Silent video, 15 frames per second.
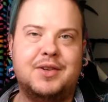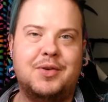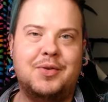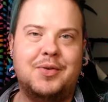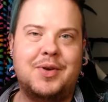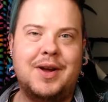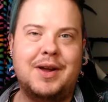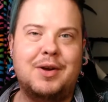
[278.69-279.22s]

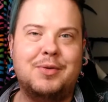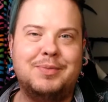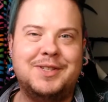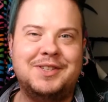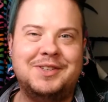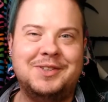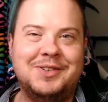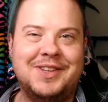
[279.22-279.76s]
So I hope
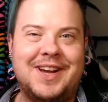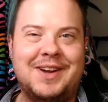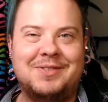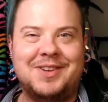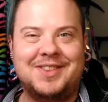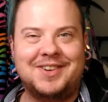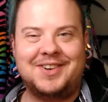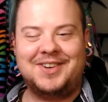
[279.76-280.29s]
to do
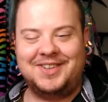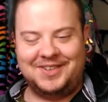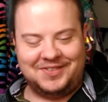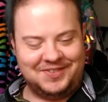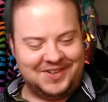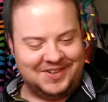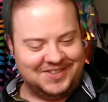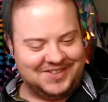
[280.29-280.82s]
that with her in
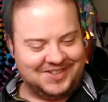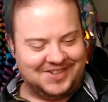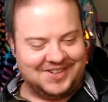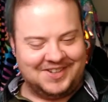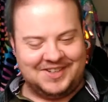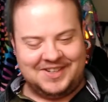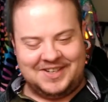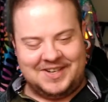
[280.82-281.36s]
the
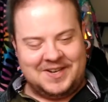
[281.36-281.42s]
future.